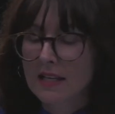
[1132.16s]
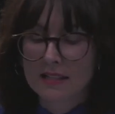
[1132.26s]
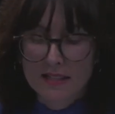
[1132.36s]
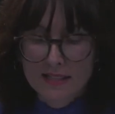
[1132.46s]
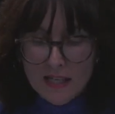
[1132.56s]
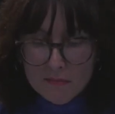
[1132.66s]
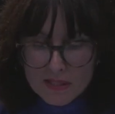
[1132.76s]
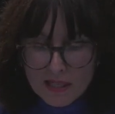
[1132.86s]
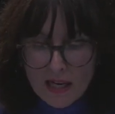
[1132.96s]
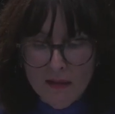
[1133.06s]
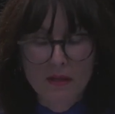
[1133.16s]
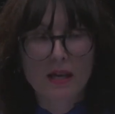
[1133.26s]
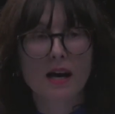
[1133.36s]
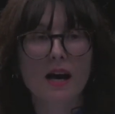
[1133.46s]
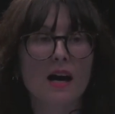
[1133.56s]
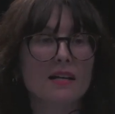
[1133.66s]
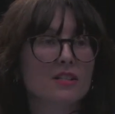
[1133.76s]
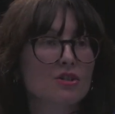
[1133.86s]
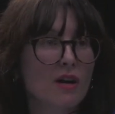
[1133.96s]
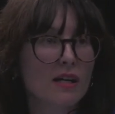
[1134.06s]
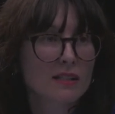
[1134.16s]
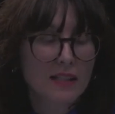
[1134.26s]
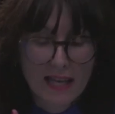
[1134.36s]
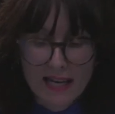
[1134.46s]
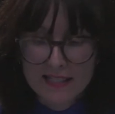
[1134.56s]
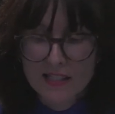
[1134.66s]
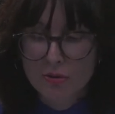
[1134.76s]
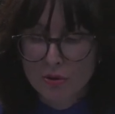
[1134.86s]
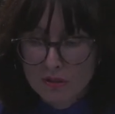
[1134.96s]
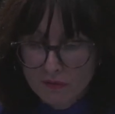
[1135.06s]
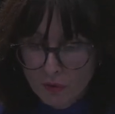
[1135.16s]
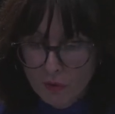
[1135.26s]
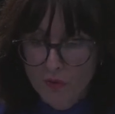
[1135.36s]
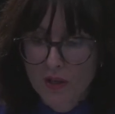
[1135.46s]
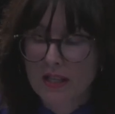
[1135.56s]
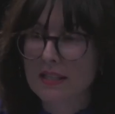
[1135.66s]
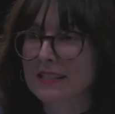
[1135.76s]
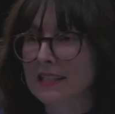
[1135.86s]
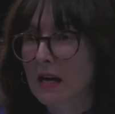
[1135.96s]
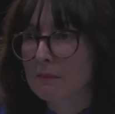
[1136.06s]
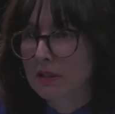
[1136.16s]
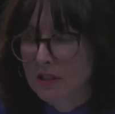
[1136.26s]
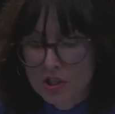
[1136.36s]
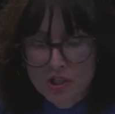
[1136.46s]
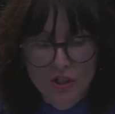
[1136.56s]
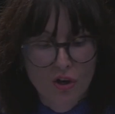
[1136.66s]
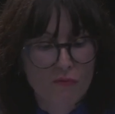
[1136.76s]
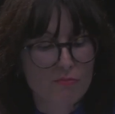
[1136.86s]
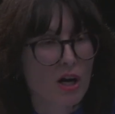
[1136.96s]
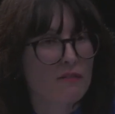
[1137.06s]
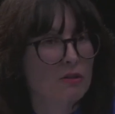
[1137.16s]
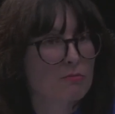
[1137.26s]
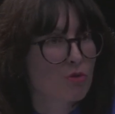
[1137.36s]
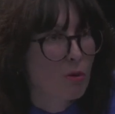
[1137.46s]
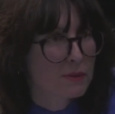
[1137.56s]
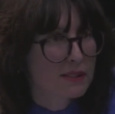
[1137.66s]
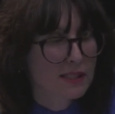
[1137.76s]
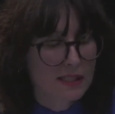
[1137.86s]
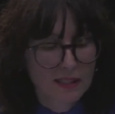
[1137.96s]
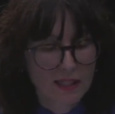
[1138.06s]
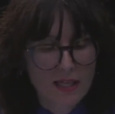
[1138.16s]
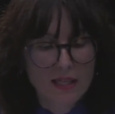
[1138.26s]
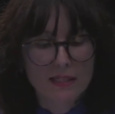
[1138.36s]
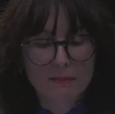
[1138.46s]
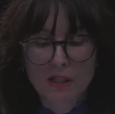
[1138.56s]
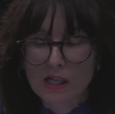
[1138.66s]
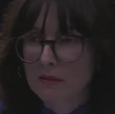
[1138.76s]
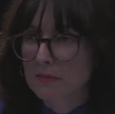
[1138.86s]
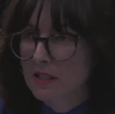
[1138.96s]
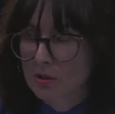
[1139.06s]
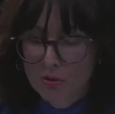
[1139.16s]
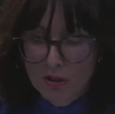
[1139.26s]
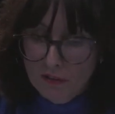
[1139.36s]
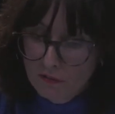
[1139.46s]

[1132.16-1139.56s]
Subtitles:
at the same time, our struggle has to involve the abolition of private property, the monogamous nuclear